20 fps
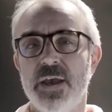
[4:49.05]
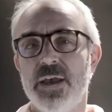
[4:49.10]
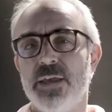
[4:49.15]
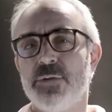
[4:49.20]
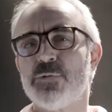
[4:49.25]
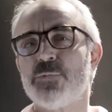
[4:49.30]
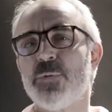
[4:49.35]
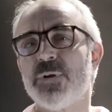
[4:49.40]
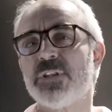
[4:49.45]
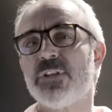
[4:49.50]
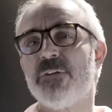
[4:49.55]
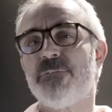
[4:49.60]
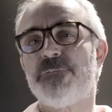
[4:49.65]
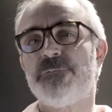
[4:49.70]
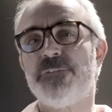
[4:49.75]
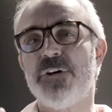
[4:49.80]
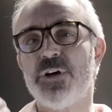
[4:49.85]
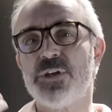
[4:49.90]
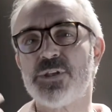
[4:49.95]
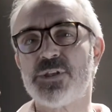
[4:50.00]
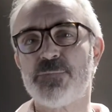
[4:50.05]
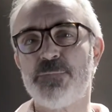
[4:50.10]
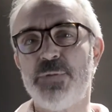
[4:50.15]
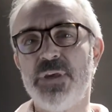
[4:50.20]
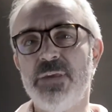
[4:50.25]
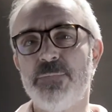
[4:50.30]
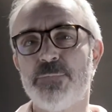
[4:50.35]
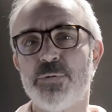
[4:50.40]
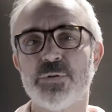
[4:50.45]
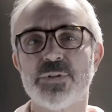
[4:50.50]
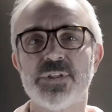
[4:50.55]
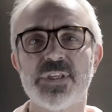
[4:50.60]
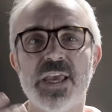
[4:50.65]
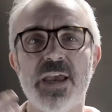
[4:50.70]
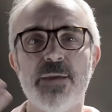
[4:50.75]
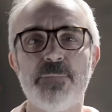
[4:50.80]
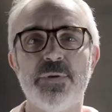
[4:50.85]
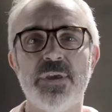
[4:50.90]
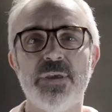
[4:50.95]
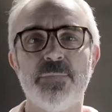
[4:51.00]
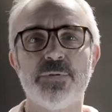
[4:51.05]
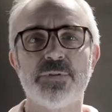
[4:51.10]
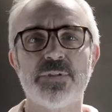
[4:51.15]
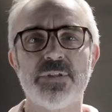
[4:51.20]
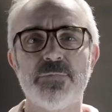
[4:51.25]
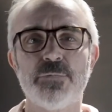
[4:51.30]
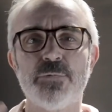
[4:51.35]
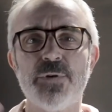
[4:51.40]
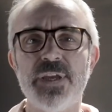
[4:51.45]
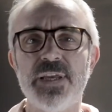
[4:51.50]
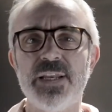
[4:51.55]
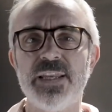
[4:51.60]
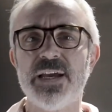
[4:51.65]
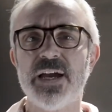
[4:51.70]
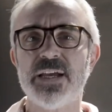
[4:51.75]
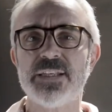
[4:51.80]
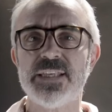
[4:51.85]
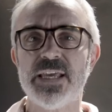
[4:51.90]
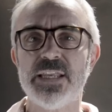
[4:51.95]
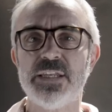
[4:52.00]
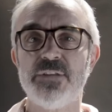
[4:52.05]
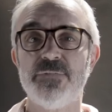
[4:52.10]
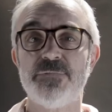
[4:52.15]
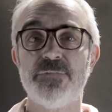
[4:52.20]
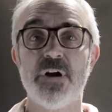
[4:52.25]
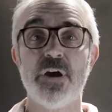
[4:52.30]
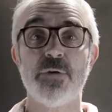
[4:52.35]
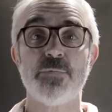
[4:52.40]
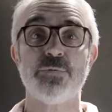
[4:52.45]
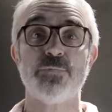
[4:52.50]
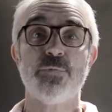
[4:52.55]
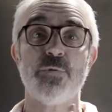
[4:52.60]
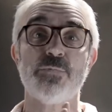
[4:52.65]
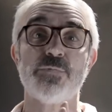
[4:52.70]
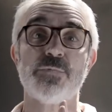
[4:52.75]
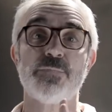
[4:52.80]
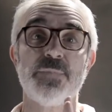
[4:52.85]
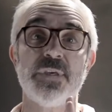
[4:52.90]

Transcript: He was one of the first people to get people to really identify with what